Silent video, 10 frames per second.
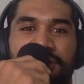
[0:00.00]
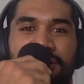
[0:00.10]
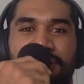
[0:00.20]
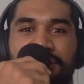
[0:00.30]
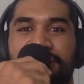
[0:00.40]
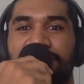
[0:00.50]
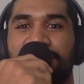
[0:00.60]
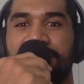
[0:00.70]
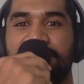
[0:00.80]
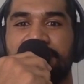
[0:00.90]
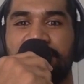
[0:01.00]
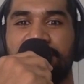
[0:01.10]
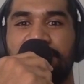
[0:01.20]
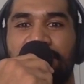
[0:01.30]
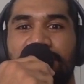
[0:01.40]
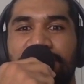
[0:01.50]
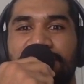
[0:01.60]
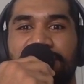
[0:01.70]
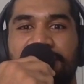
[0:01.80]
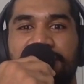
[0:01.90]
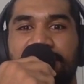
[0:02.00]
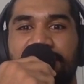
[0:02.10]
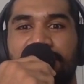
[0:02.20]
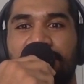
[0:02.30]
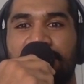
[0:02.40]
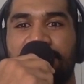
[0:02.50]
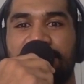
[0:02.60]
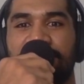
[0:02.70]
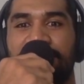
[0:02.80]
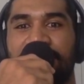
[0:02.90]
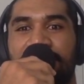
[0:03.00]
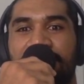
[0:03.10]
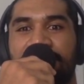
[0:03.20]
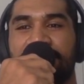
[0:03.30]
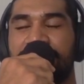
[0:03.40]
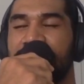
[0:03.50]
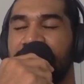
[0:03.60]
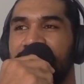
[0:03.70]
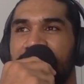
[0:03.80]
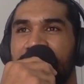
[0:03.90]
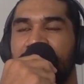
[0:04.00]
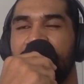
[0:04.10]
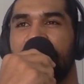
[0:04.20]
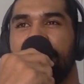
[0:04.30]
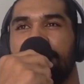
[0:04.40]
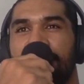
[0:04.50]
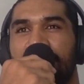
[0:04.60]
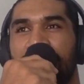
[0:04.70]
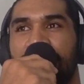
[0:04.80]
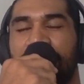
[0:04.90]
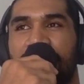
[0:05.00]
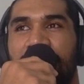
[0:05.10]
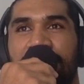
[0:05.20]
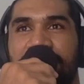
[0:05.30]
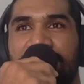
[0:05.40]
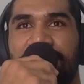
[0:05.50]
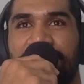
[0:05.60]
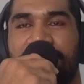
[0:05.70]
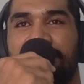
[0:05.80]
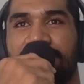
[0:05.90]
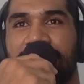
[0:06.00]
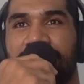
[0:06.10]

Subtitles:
to your toes, shooting to your hands. So yeah, it kind of just feels like